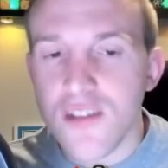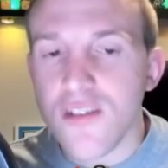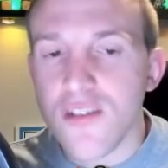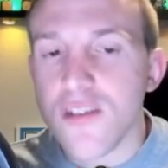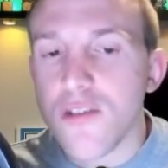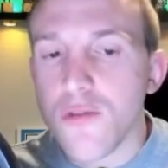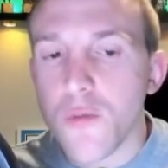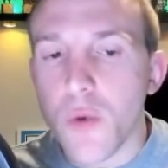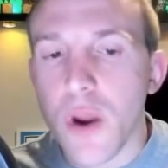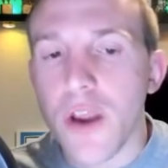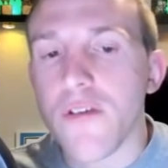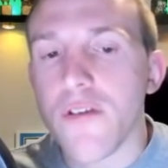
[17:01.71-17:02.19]

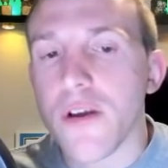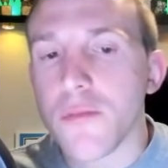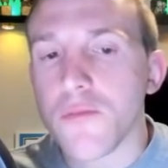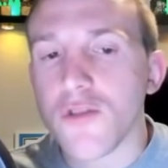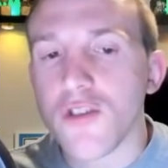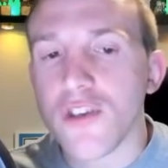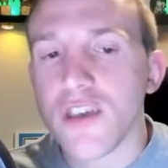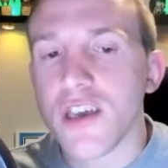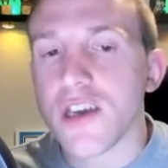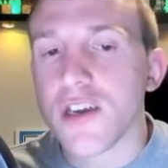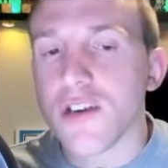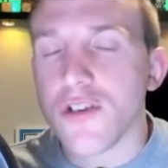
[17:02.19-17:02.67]
This is where
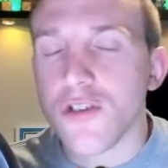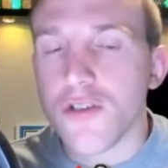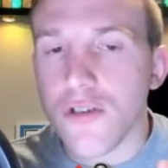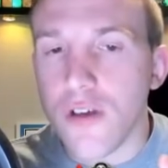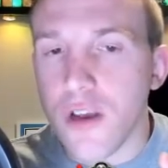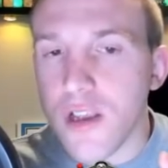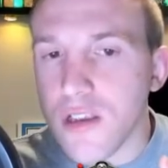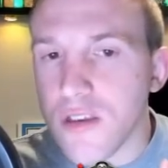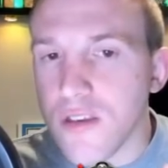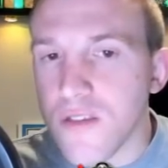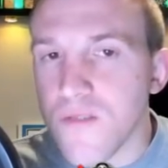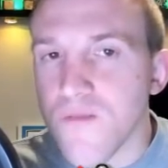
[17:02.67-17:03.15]
I'm seeing
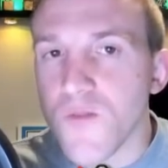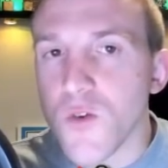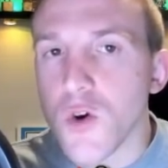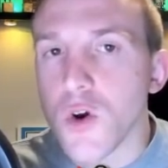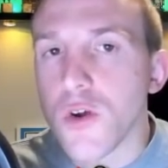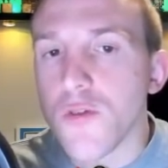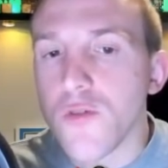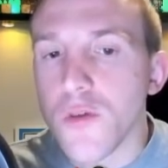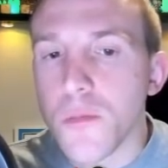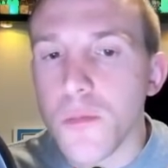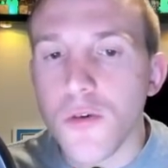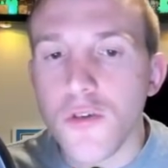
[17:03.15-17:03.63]

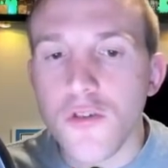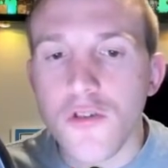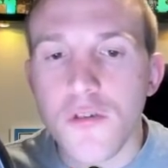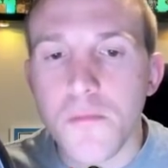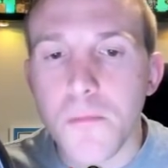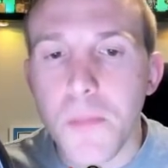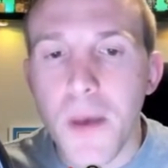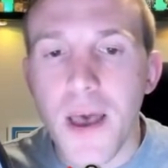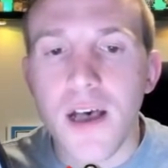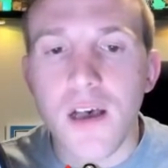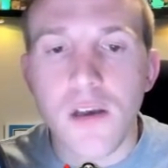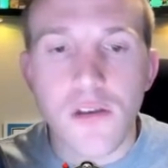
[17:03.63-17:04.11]
transferable
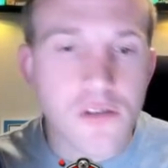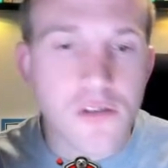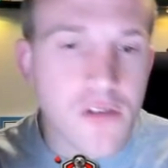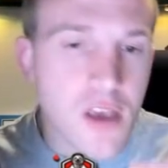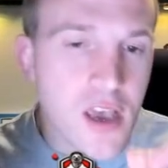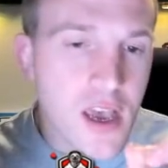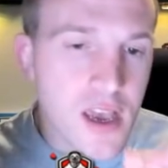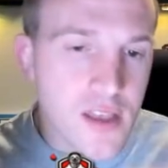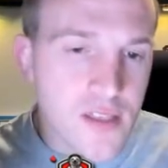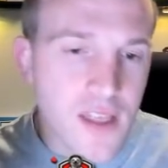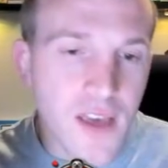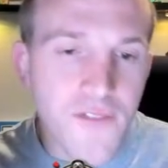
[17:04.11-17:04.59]

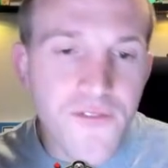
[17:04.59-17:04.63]
spells.